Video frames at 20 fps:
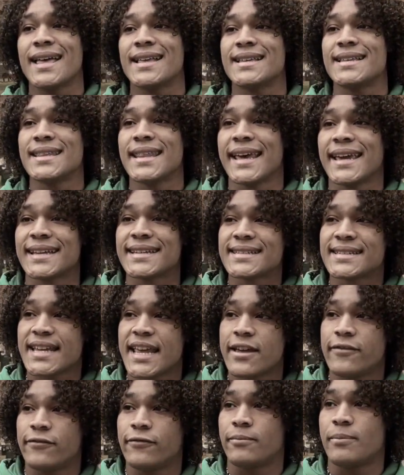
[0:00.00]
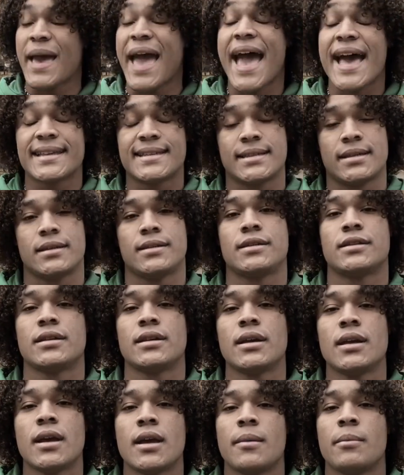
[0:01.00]
like, safe passage?
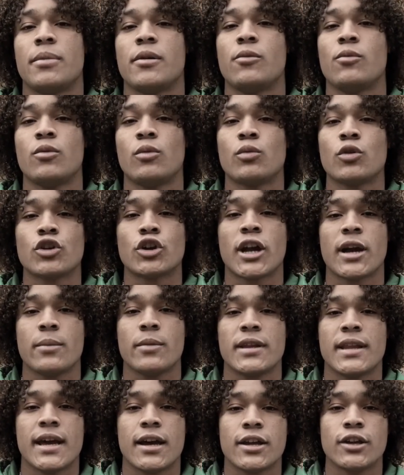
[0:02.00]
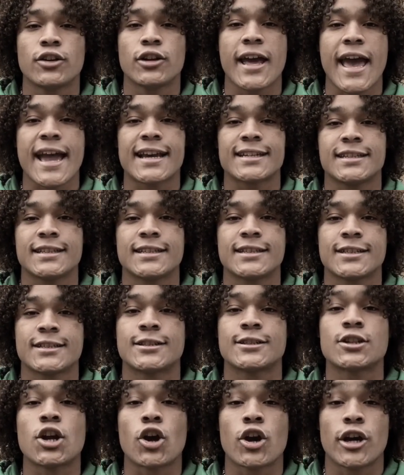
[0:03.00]
But when we're coming down here to actually
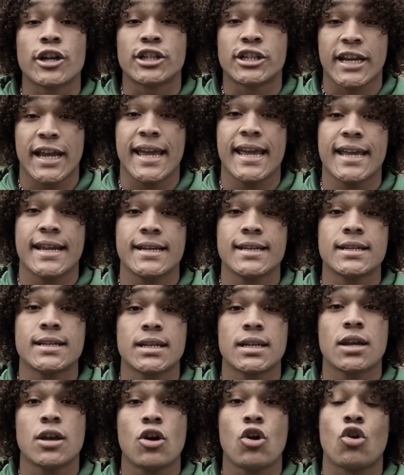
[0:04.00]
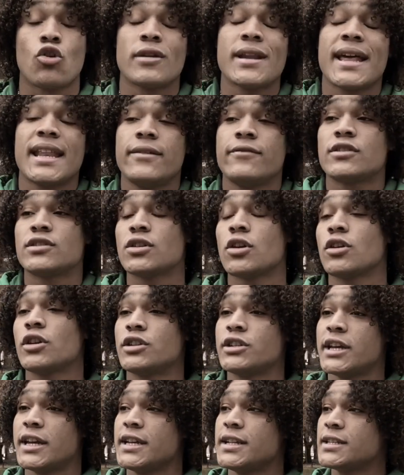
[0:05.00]
start a change, or not even start a
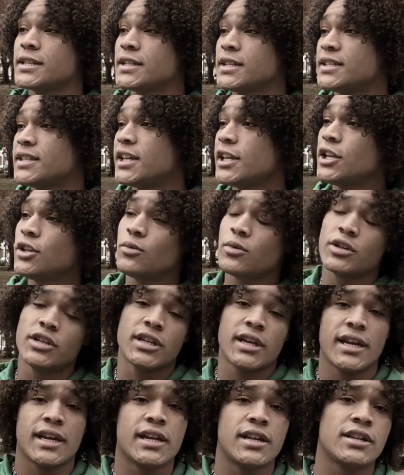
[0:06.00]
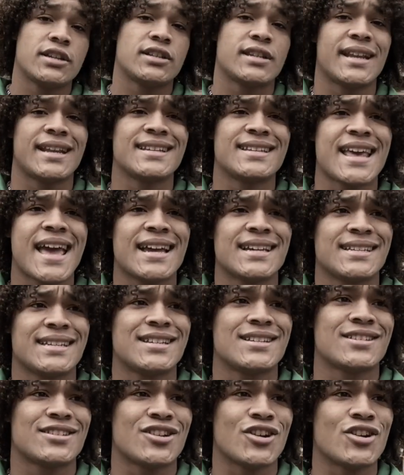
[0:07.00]
change, continue a change that is actually
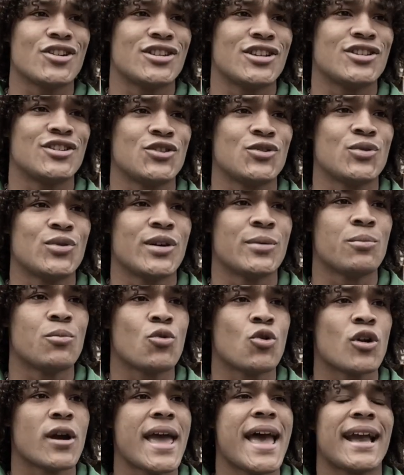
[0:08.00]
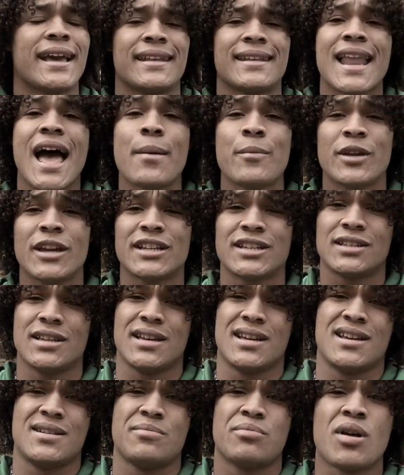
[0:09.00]
turned into a more economic
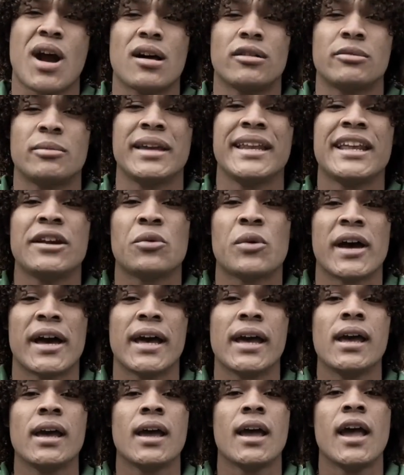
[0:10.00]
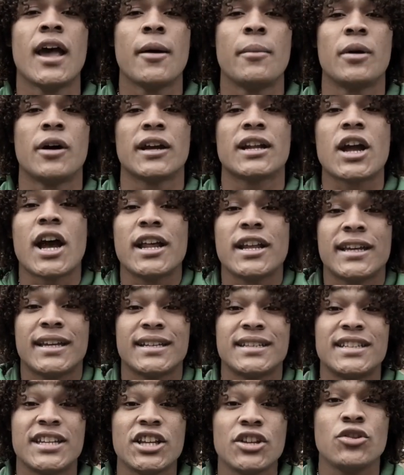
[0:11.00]
problem anyway, but try to
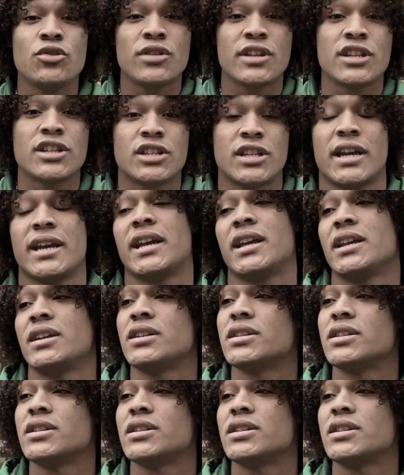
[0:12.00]
continue this change,